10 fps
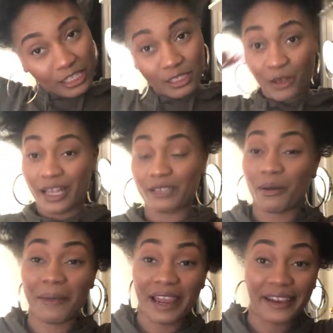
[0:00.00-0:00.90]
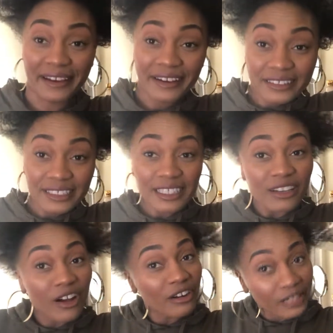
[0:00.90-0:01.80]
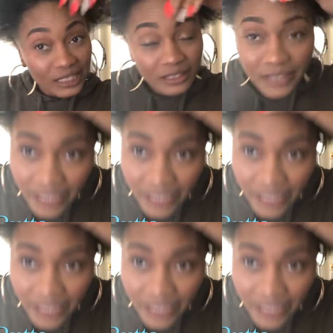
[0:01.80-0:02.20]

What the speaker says: So that's why my hair is looking all crazy